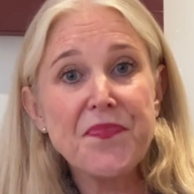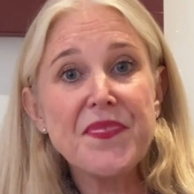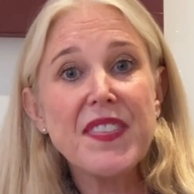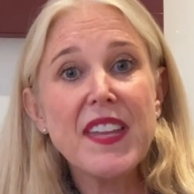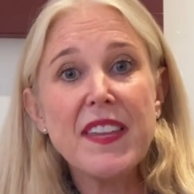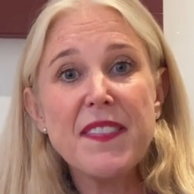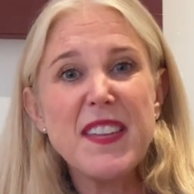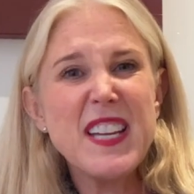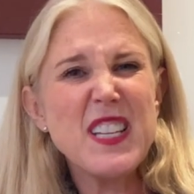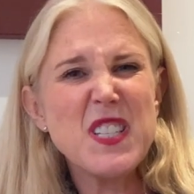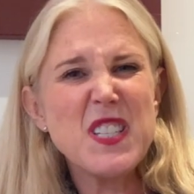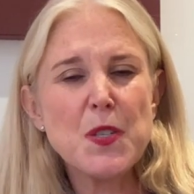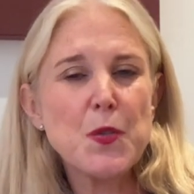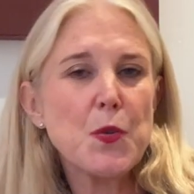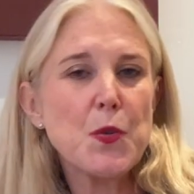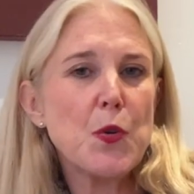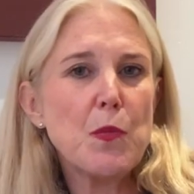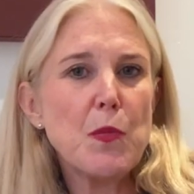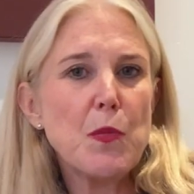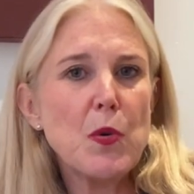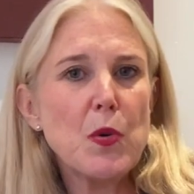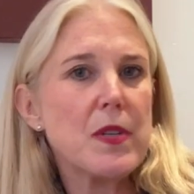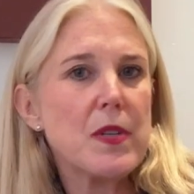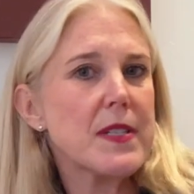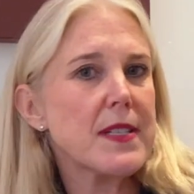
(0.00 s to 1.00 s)
That's
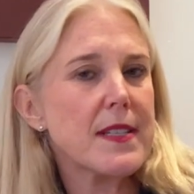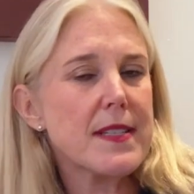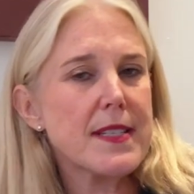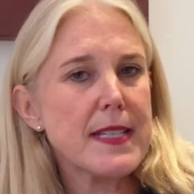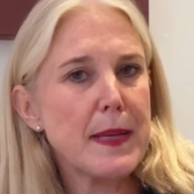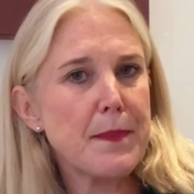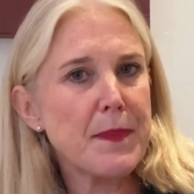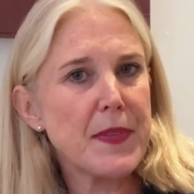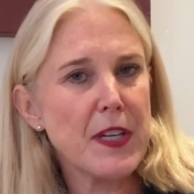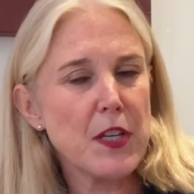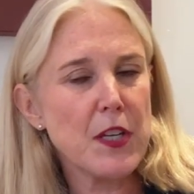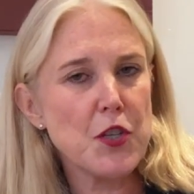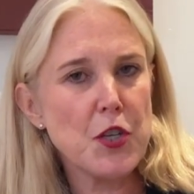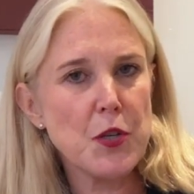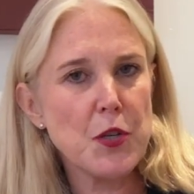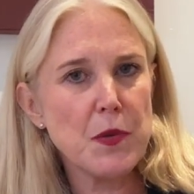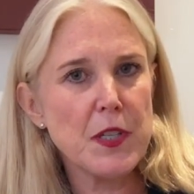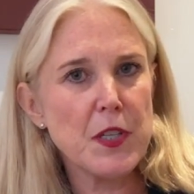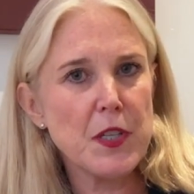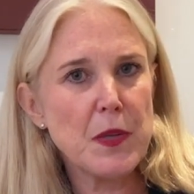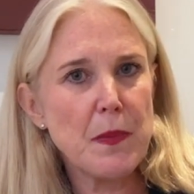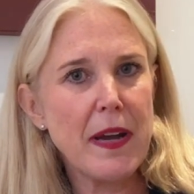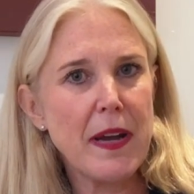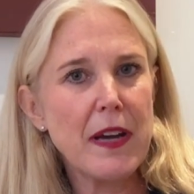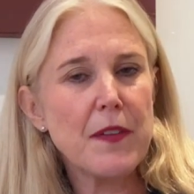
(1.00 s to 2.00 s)
normal because it's something new in
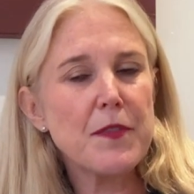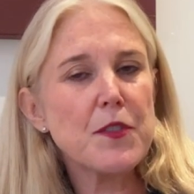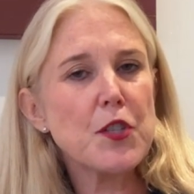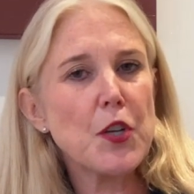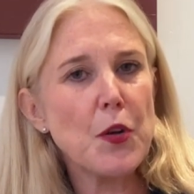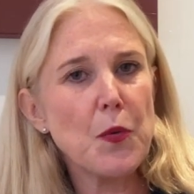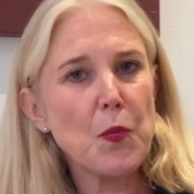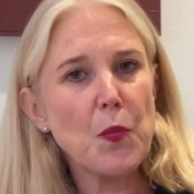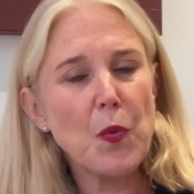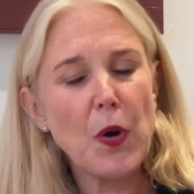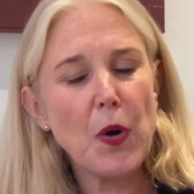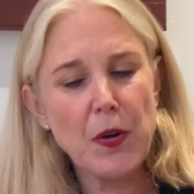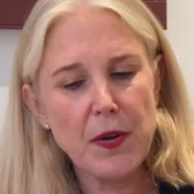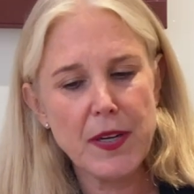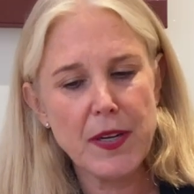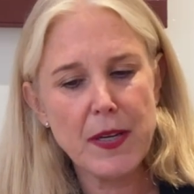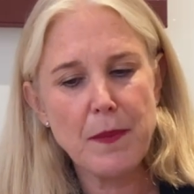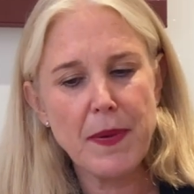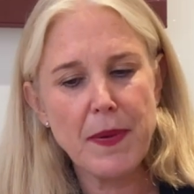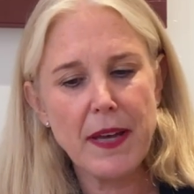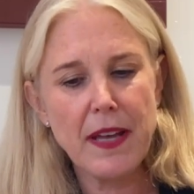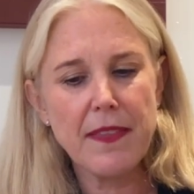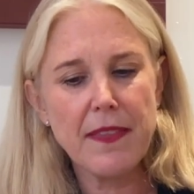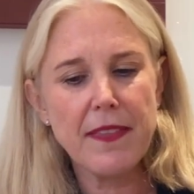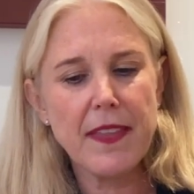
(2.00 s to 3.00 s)
your mouth, don't worry
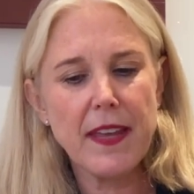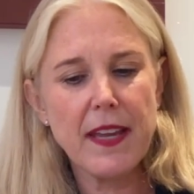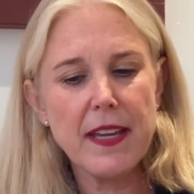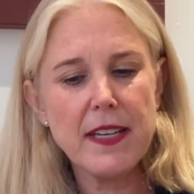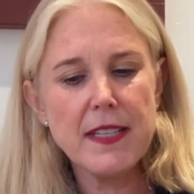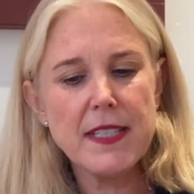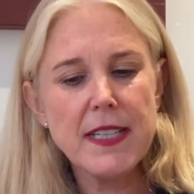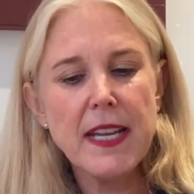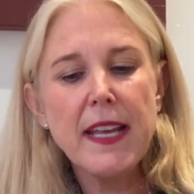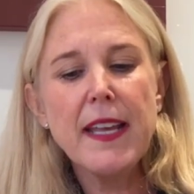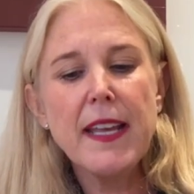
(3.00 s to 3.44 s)
about that.